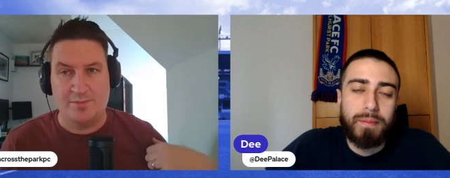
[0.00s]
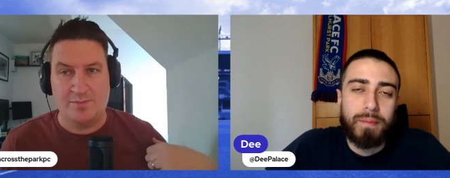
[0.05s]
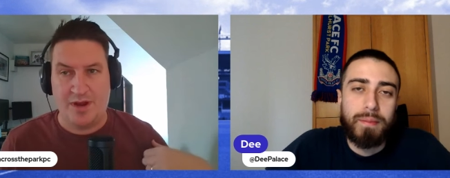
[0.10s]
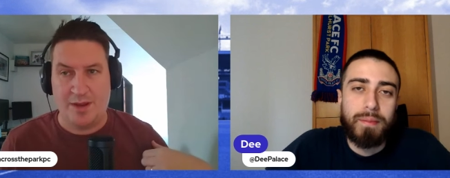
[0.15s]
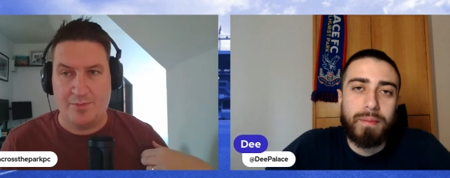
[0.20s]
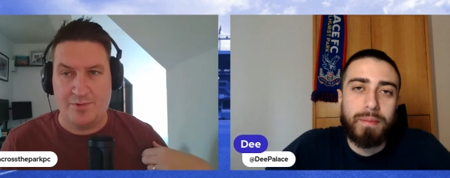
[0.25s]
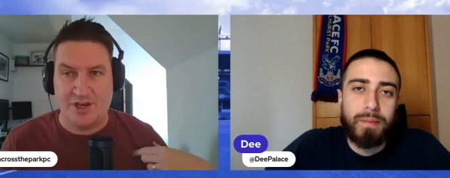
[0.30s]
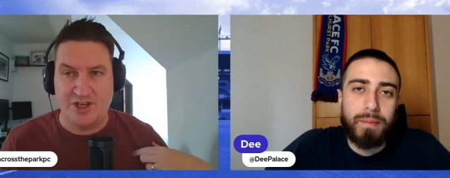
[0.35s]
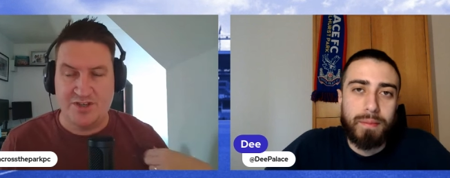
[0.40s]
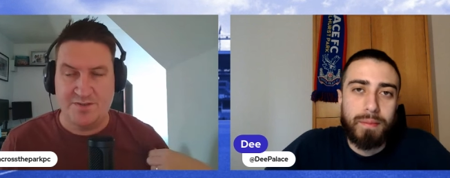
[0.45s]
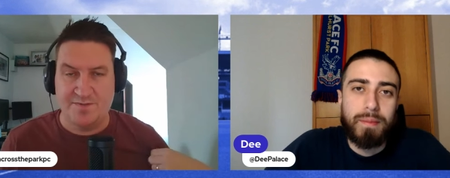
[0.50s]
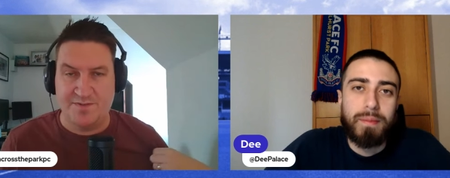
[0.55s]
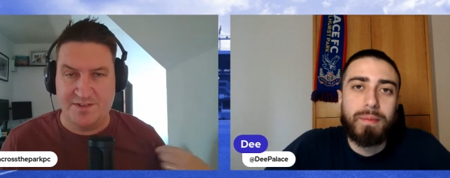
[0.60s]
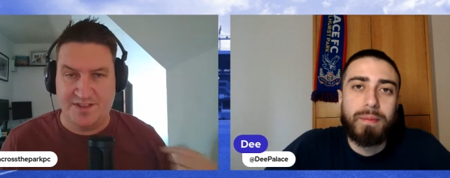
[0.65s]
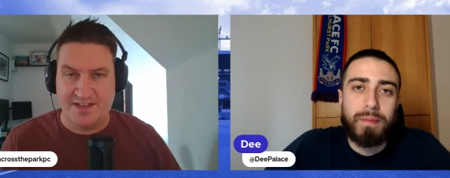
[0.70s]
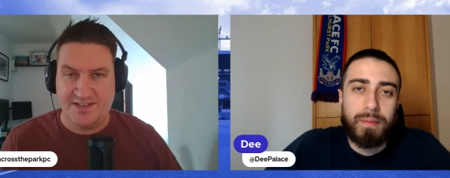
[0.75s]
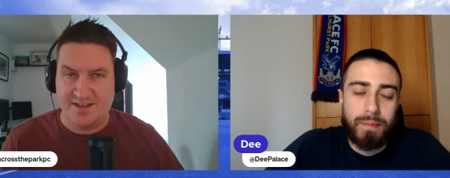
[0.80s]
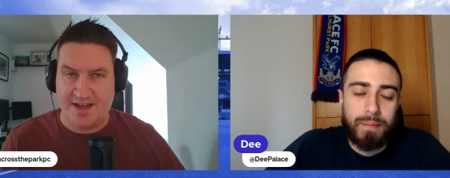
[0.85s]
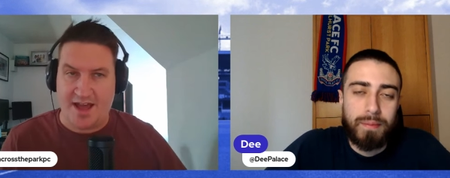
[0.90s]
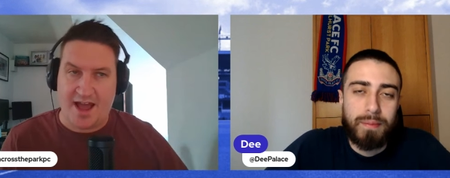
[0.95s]
Speaker 1: in preparation for
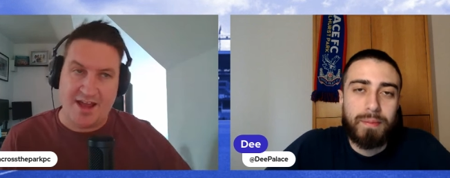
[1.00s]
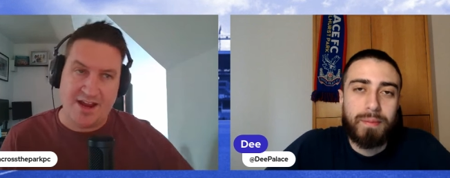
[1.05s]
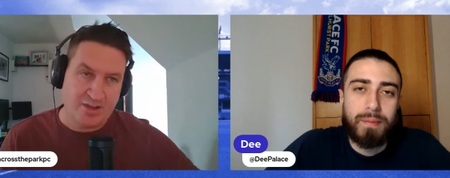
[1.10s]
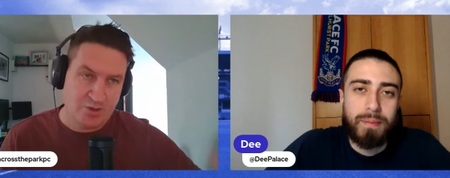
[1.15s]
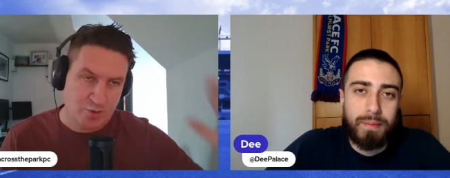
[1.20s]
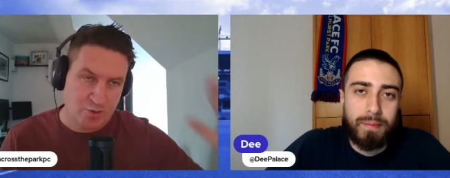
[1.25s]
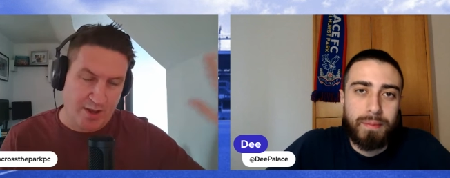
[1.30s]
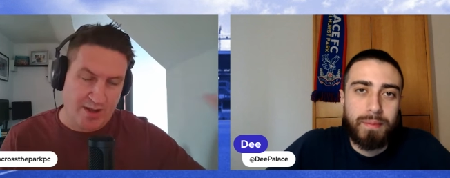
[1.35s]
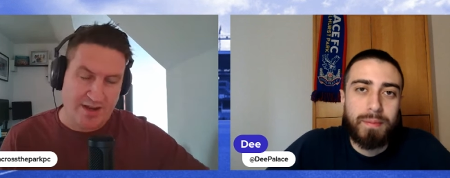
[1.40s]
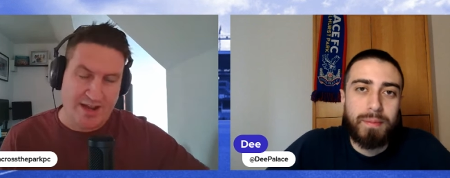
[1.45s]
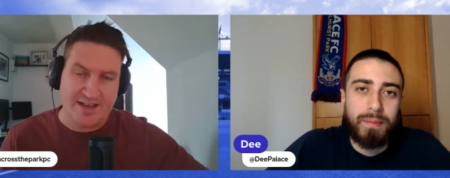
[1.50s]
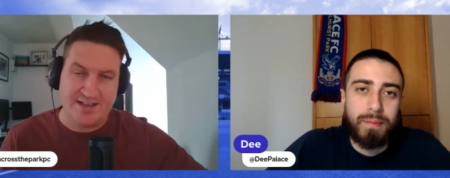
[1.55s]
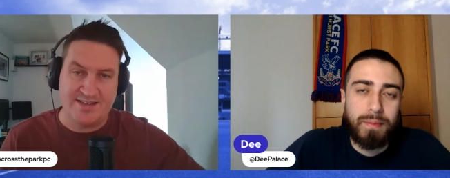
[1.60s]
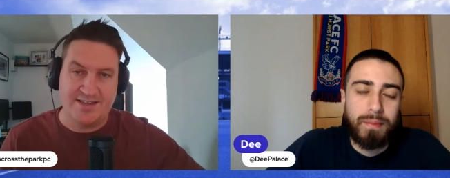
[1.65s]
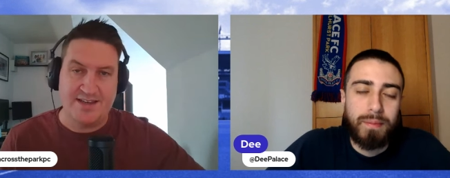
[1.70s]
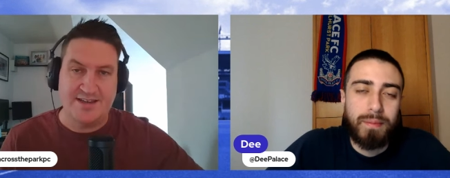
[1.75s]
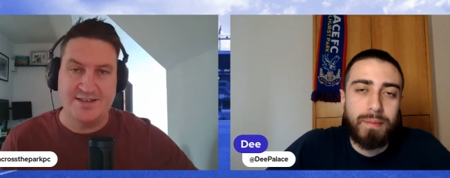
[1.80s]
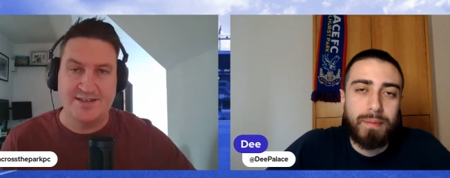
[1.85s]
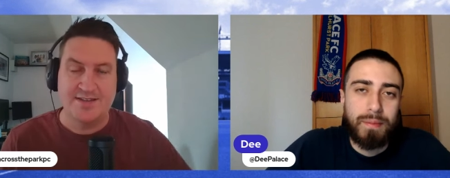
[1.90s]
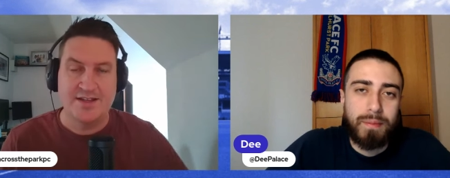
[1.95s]
this, and as well last
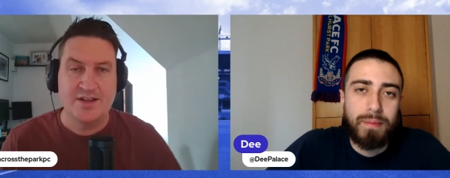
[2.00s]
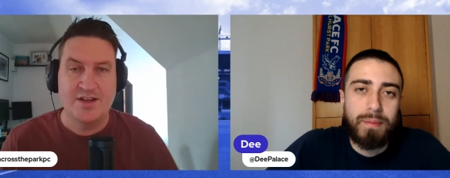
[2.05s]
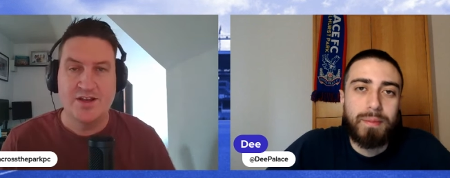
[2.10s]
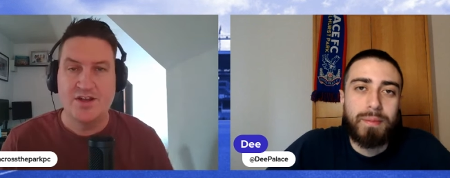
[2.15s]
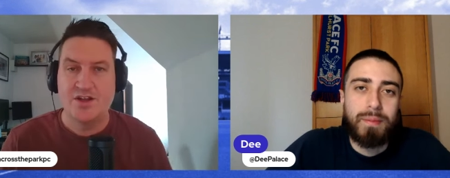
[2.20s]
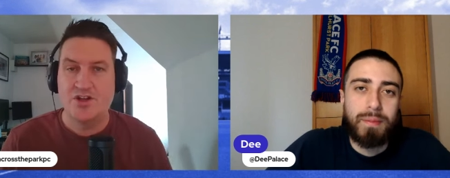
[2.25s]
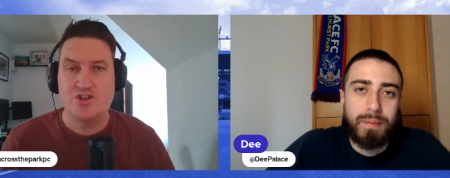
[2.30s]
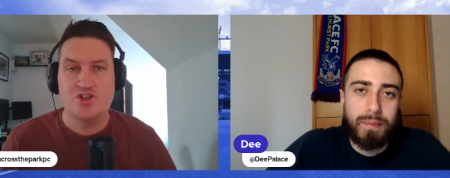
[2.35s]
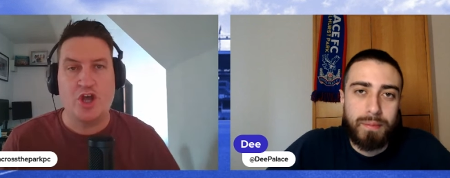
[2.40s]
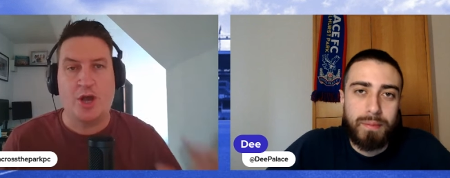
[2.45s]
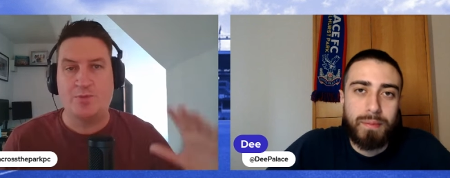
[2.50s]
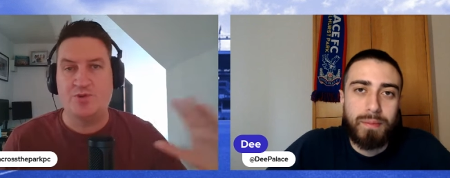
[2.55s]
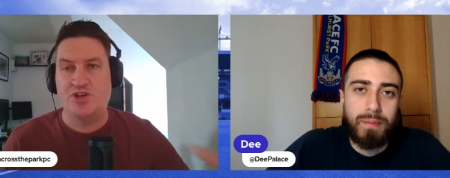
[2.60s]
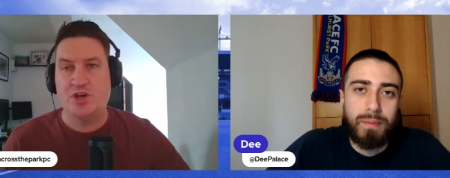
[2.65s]
season. Top